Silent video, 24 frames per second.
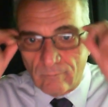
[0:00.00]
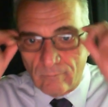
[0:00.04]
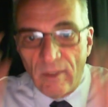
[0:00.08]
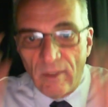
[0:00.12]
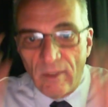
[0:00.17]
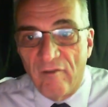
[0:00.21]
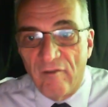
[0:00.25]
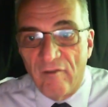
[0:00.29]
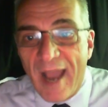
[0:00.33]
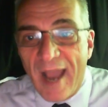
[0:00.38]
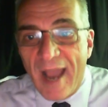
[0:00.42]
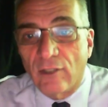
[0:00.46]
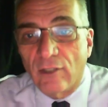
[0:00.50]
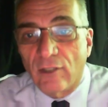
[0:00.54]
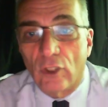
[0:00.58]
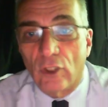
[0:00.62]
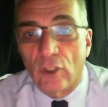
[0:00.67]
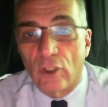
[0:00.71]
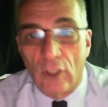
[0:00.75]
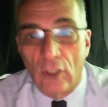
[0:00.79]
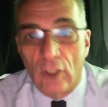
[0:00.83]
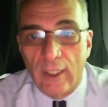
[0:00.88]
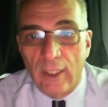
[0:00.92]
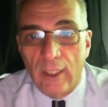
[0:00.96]
factor to
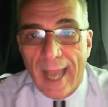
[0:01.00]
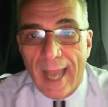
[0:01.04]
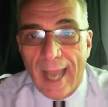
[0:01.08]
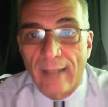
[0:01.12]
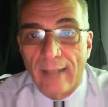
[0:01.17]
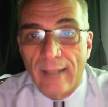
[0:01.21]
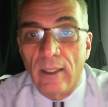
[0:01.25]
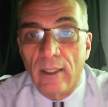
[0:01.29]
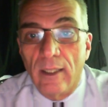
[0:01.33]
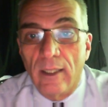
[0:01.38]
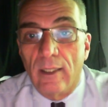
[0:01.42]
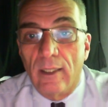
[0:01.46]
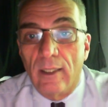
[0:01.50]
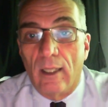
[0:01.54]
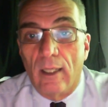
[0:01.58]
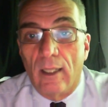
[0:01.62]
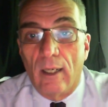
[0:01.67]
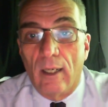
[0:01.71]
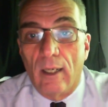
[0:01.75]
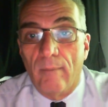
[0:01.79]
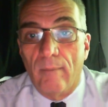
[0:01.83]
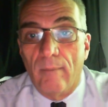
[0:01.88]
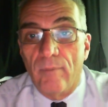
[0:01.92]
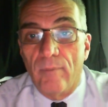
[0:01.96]
look at.
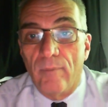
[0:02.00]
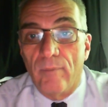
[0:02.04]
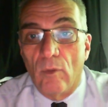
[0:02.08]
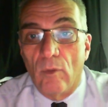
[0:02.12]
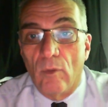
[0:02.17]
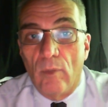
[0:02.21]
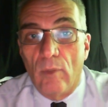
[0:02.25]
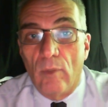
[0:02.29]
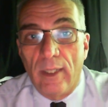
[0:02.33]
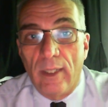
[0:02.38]
Um, we,